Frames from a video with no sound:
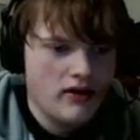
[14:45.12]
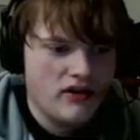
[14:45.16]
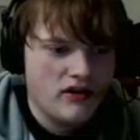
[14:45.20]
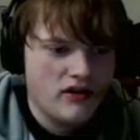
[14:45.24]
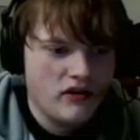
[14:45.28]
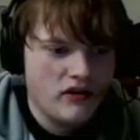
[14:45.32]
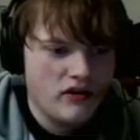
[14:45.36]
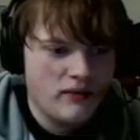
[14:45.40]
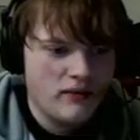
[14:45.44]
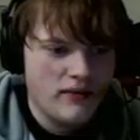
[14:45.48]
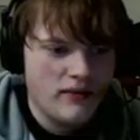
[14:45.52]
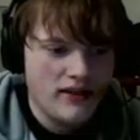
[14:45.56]

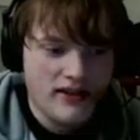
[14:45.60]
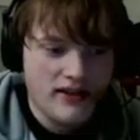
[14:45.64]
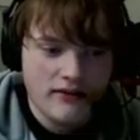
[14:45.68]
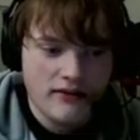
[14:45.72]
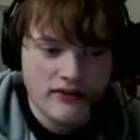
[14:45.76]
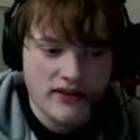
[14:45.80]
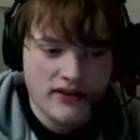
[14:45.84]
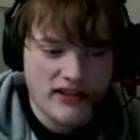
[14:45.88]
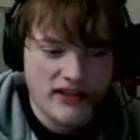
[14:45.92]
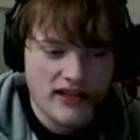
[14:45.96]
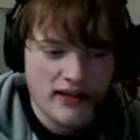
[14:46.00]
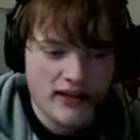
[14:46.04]
So it means
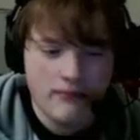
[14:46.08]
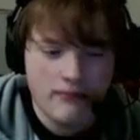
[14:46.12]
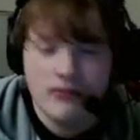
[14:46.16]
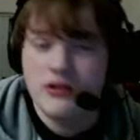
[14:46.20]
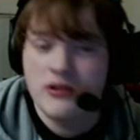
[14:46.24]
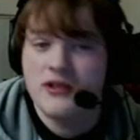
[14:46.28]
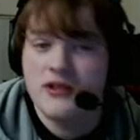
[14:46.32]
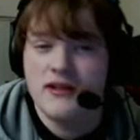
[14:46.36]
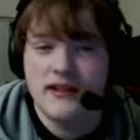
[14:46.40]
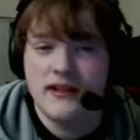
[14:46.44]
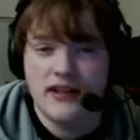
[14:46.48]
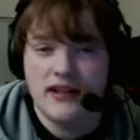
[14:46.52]
there was a second
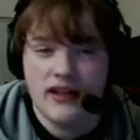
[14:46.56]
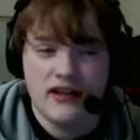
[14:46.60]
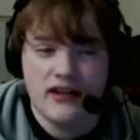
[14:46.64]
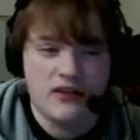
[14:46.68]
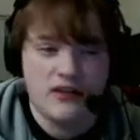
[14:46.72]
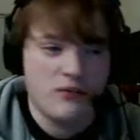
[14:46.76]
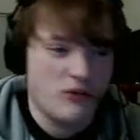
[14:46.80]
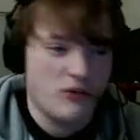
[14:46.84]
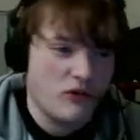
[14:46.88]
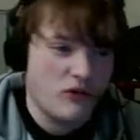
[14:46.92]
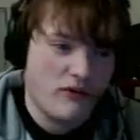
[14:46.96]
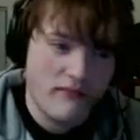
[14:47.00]
person in the
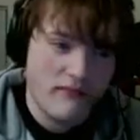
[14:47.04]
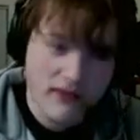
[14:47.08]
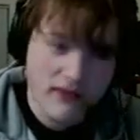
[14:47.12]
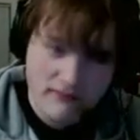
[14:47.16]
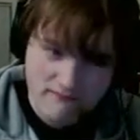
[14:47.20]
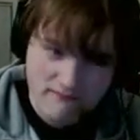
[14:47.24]
house with Norman.